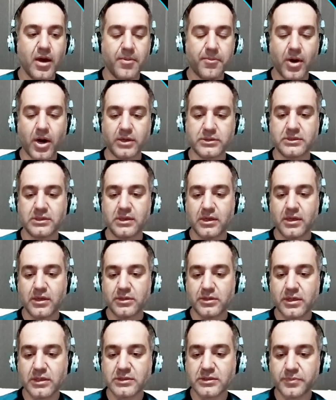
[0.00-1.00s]
But
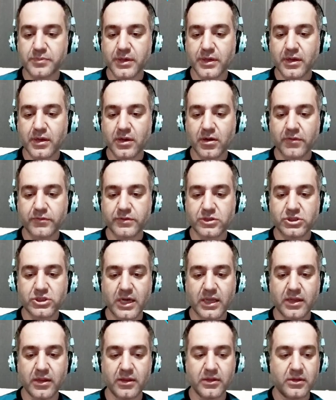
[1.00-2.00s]
this beginning of the
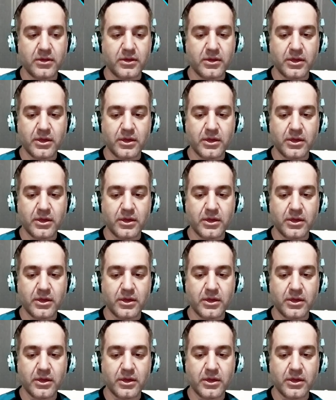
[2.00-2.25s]
channel,